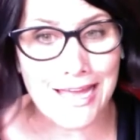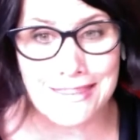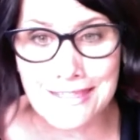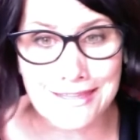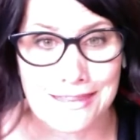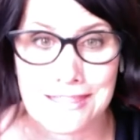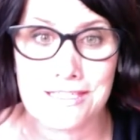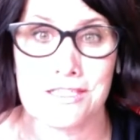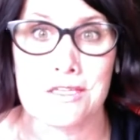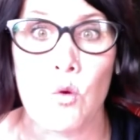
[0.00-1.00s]
I think that
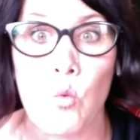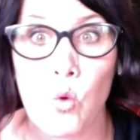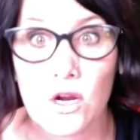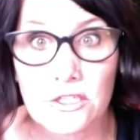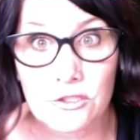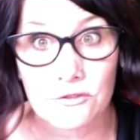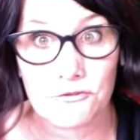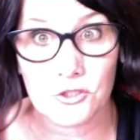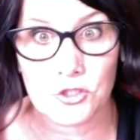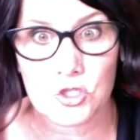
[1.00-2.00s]
this is a
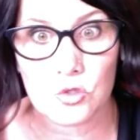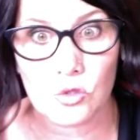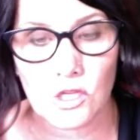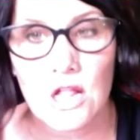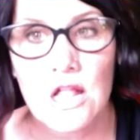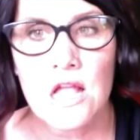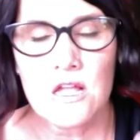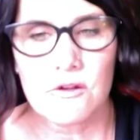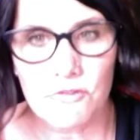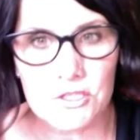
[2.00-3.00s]
wonderful tool
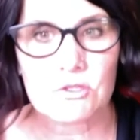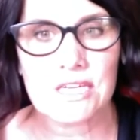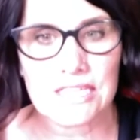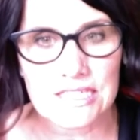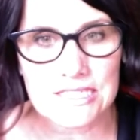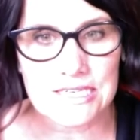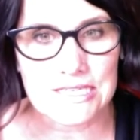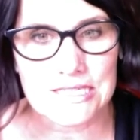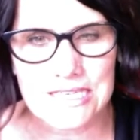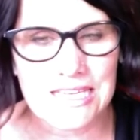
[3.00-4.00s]
for you getting
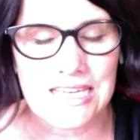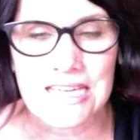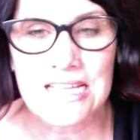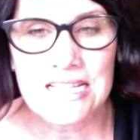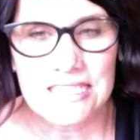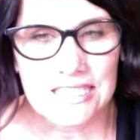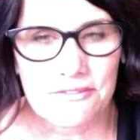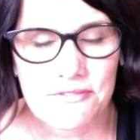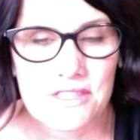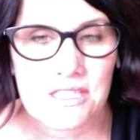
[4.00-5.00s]
to see
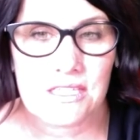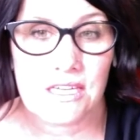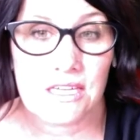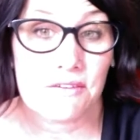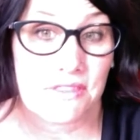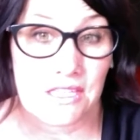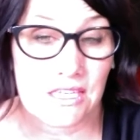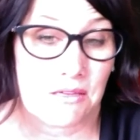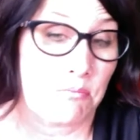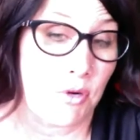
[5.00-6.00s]
if
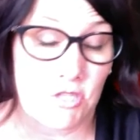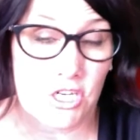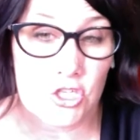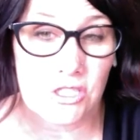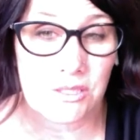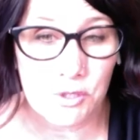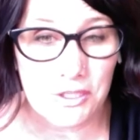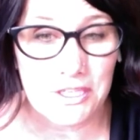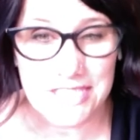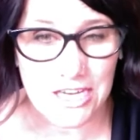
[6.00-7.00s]
the potential
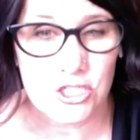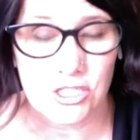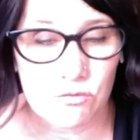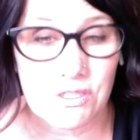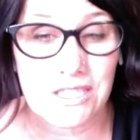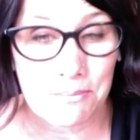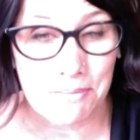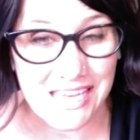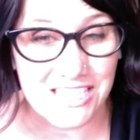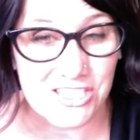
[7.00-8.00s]
employee is actually really
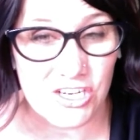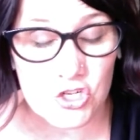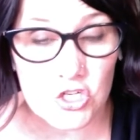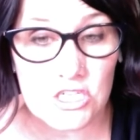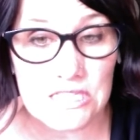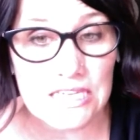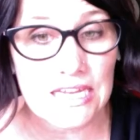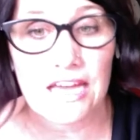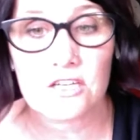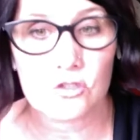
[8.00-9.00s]
paying attention to
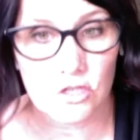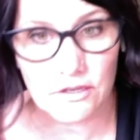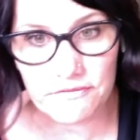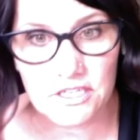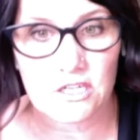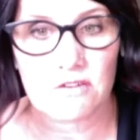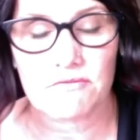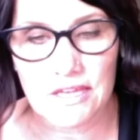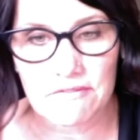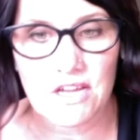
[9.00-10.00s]
the ad, or if
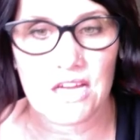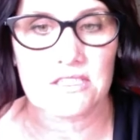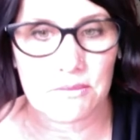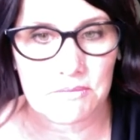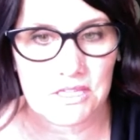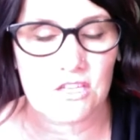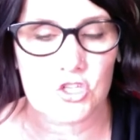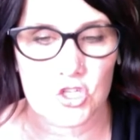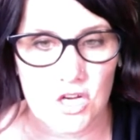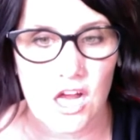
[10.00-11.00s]
they've got something
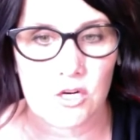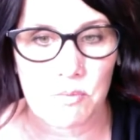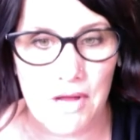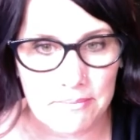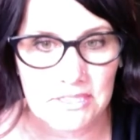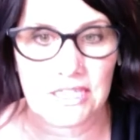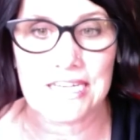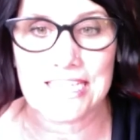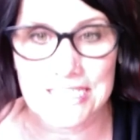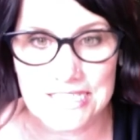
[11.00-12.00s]
that's just auto
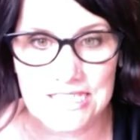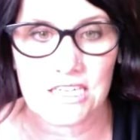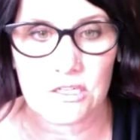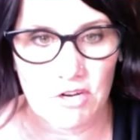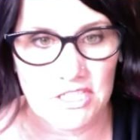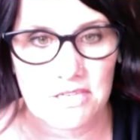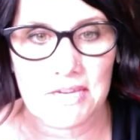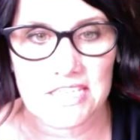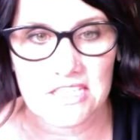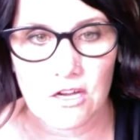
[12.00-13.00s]
populating and sending
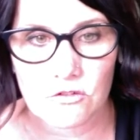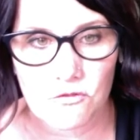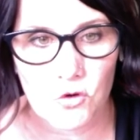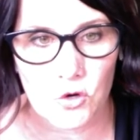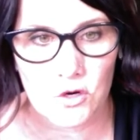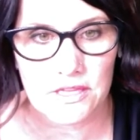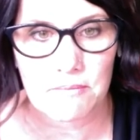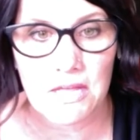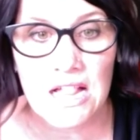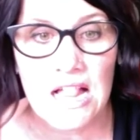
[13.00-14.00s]
resumes out for
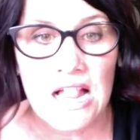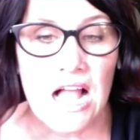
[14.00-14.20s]
them.